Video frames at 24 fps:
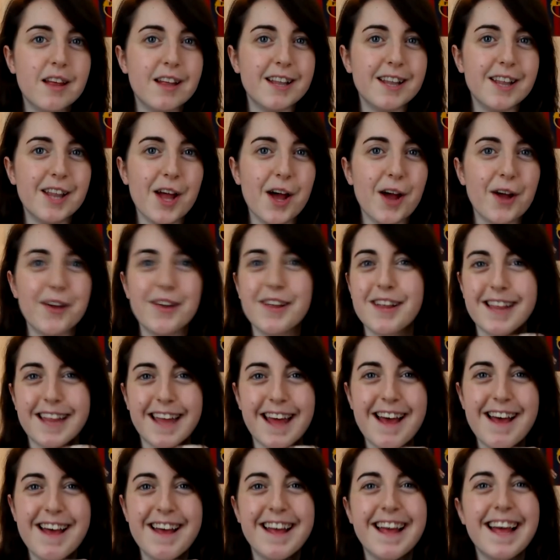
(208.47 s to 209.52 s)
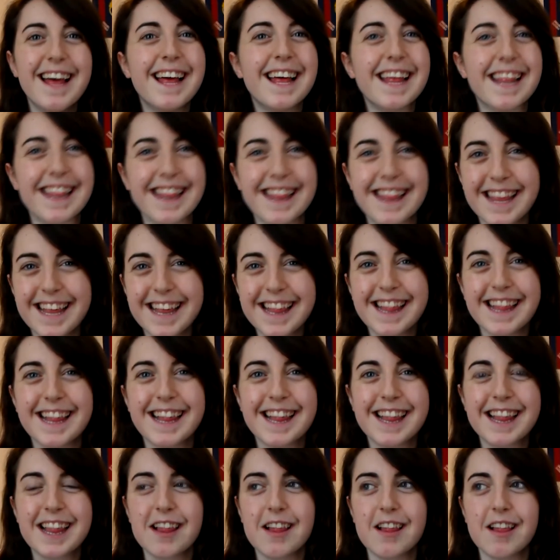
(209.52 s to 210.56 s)
no, this
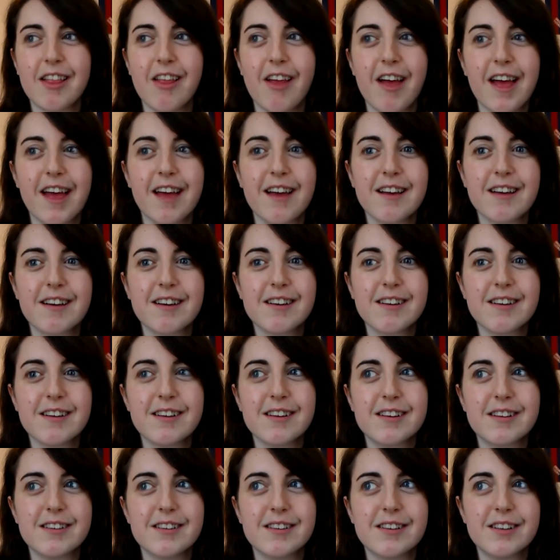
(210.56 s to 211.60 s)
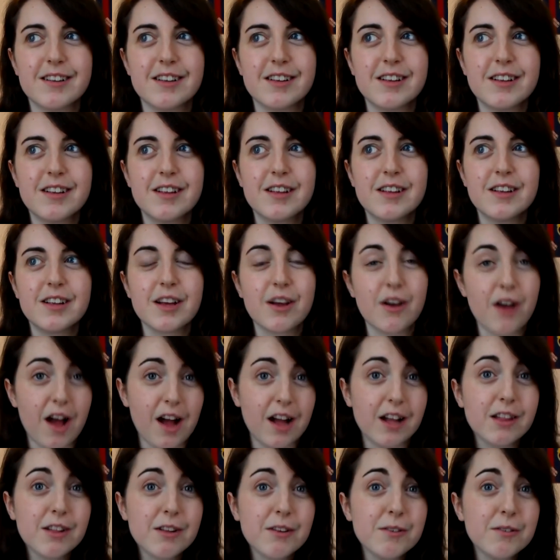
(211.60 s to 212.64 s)
is like
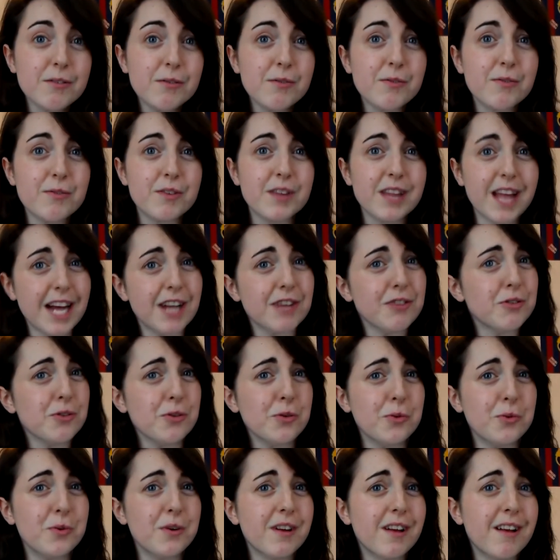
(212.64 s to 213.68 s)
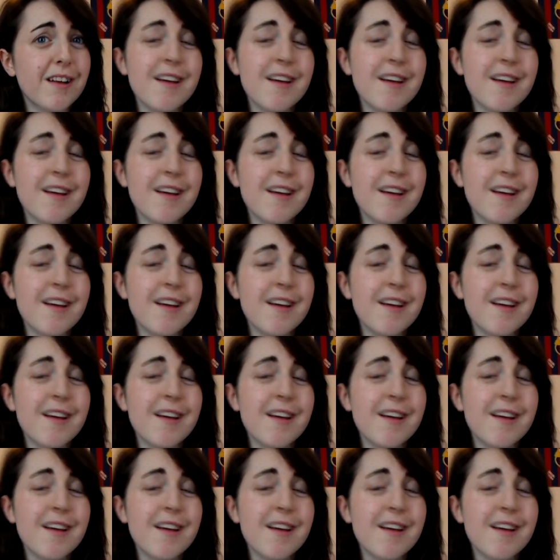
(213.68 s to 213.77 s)
kind of natural.